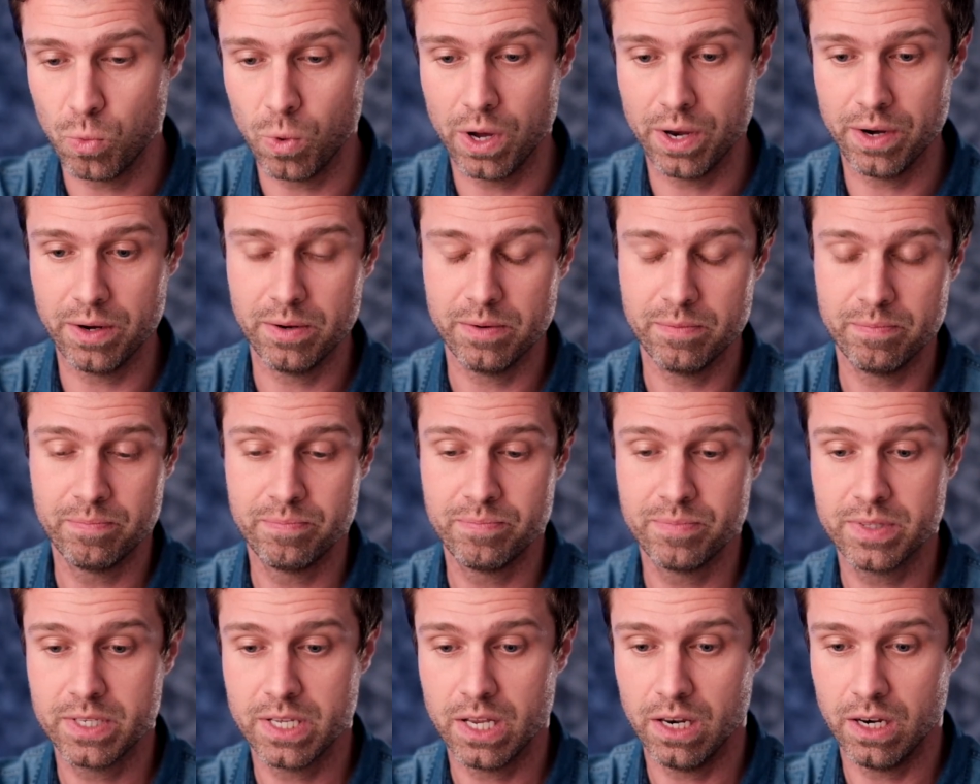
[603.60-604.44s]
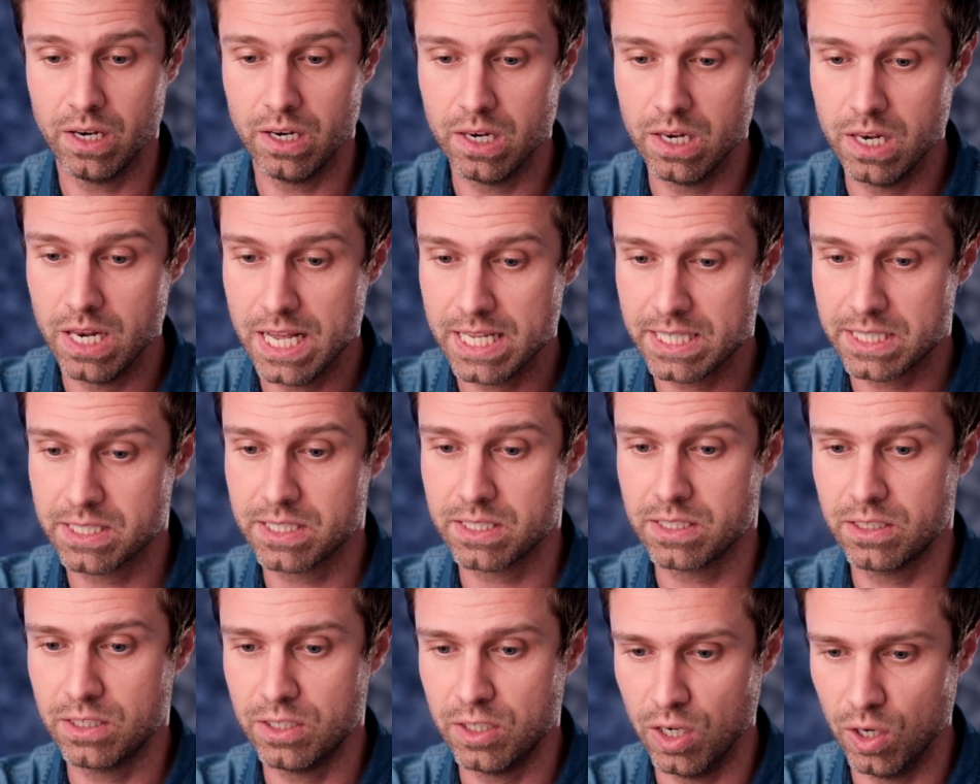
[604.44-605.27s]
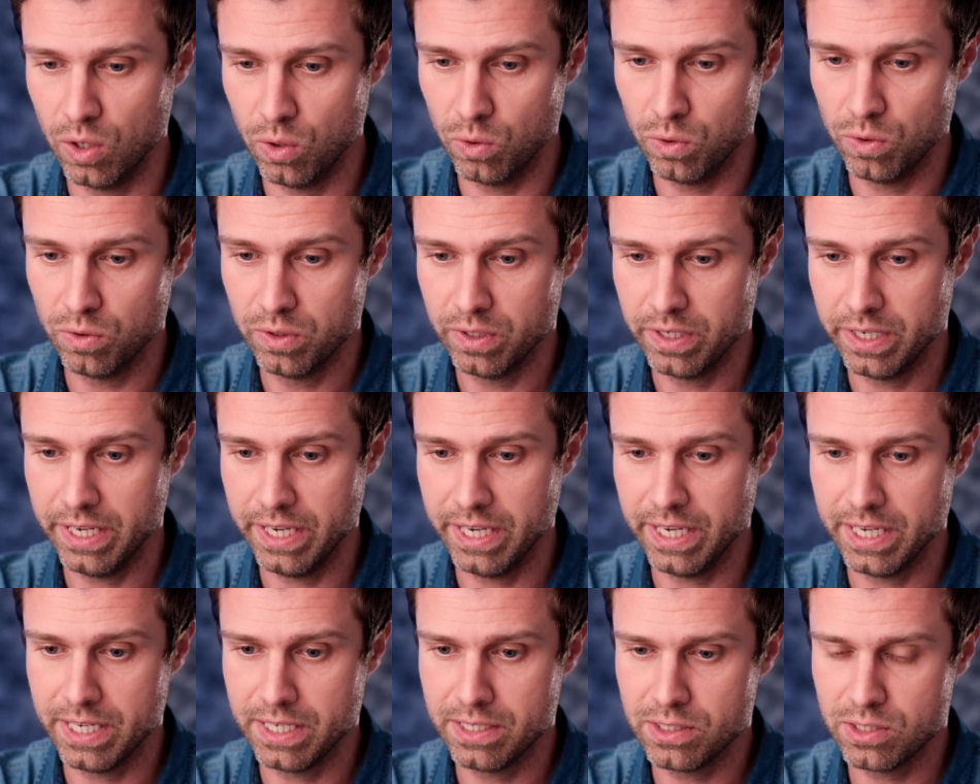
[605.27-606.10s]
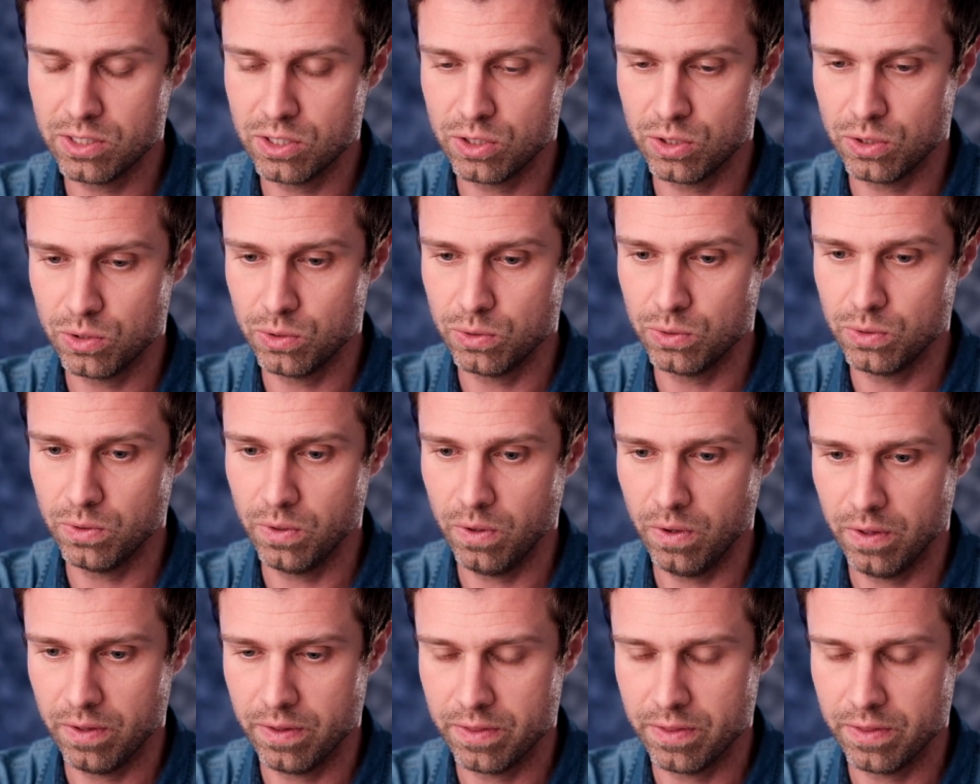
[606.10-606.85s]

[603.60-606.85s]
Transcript: One. Let's go into